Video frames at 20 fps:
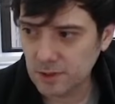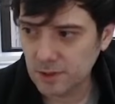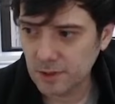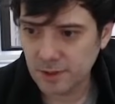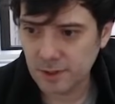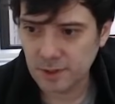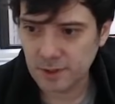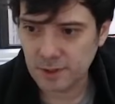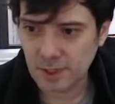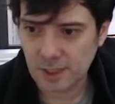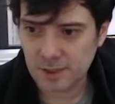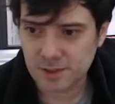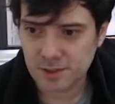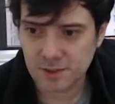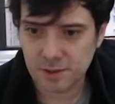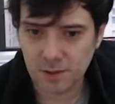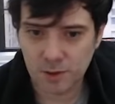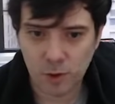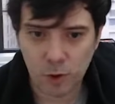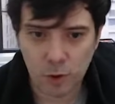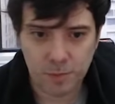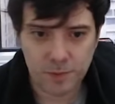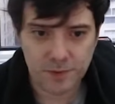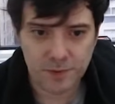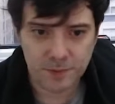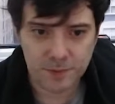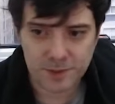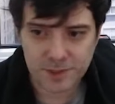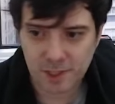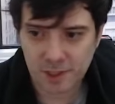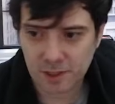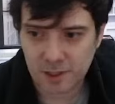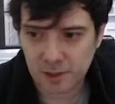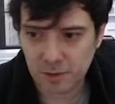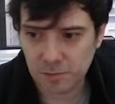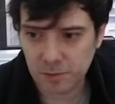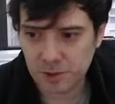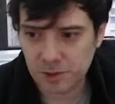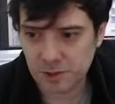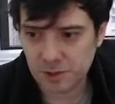think that's the hope, that was that he'd
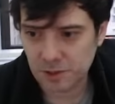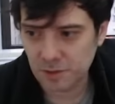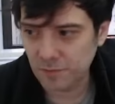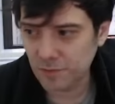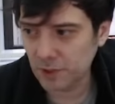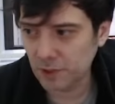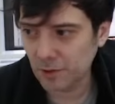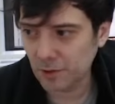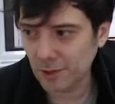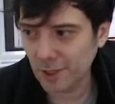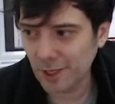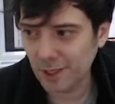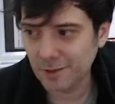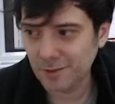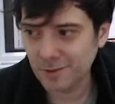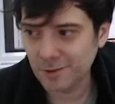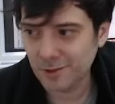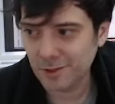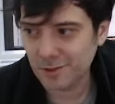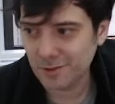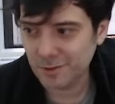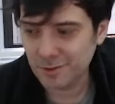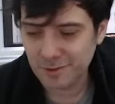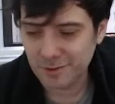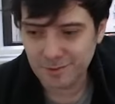be just a figurehead, just